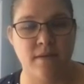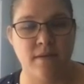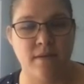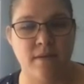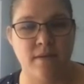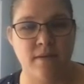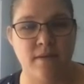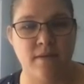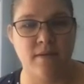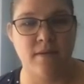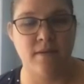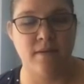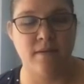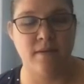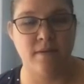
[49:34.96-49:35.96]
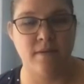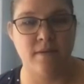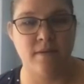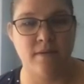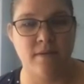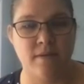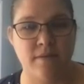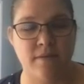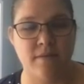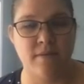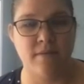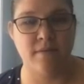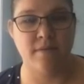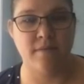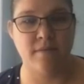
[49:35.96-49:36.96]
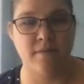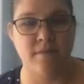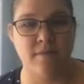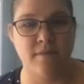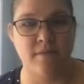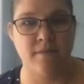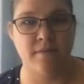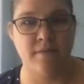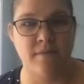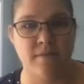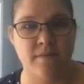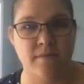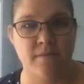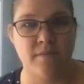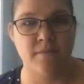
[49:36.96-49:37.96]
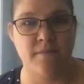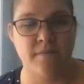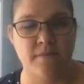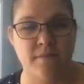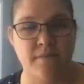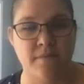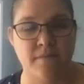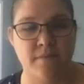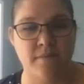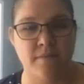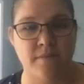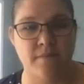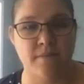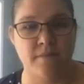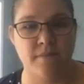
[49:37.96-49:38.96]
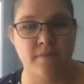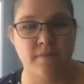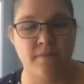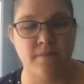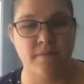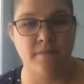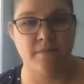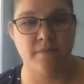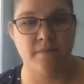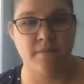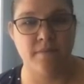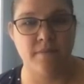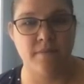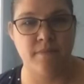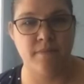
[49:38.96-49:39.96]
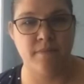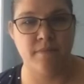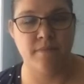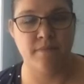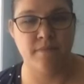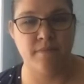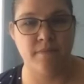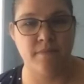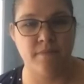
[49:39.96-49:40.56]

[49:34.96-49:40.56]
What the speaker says: (not speaking)